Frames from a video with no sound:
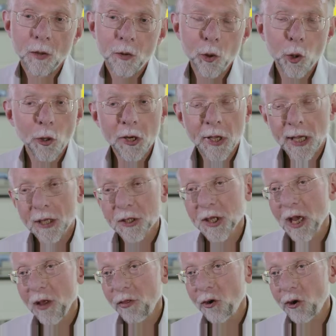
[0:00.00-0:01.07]
You only get
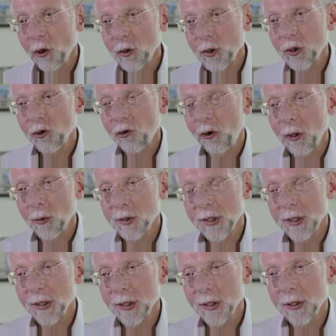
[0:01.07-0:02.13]

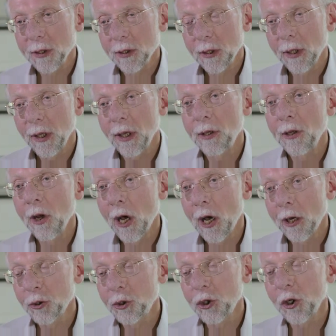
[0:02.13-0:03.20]
atherosclerosis in
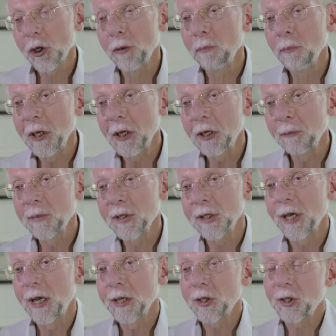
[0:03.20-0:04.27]
large and
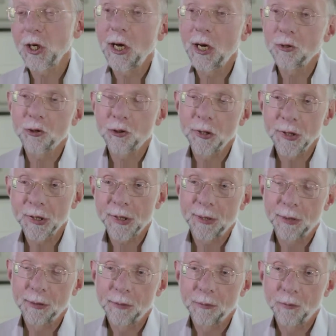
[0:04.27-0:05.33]
medium-sized arteries.
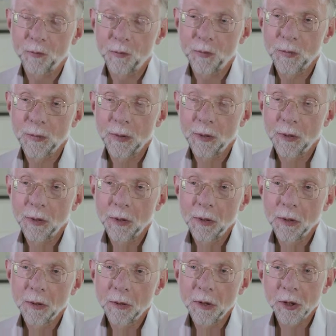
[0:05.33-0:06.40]

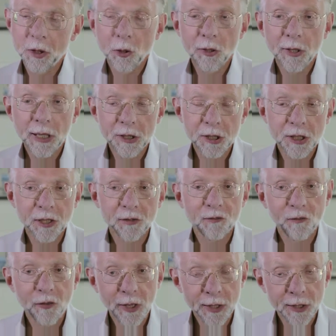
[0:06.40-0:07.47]
You don't get it in
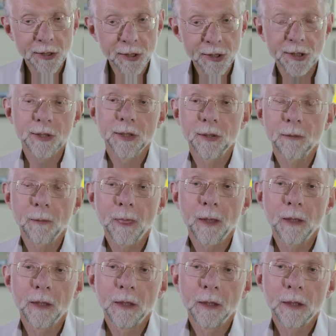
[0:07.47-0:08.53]
veins,
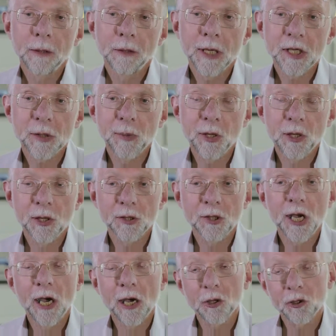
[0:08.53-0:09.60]
and that's because
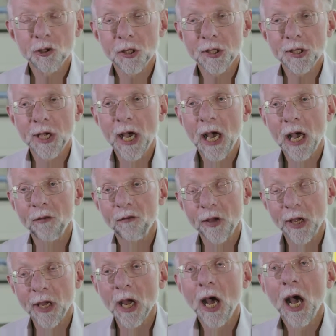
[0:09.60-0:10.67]
arteries have
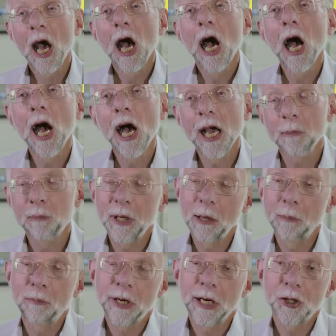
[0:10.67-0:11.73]
a high
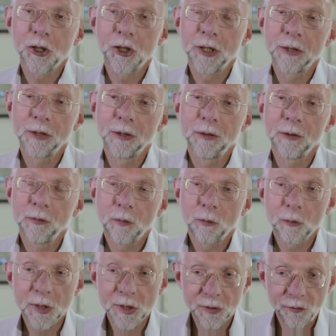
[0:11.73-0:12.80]
blood pressure,
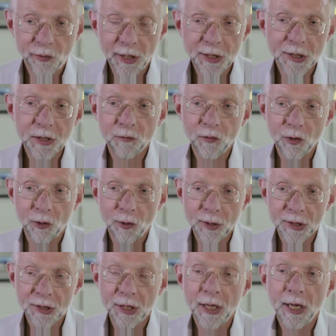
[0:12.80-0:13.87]
whereas veins, of
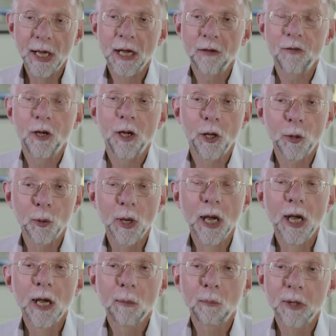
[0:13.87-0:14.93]
course, have a low
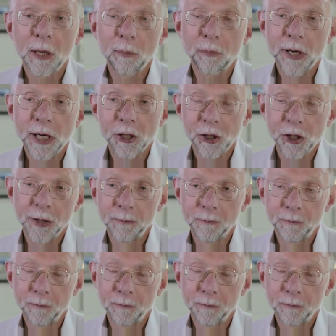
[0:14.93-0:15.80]
blood pressure.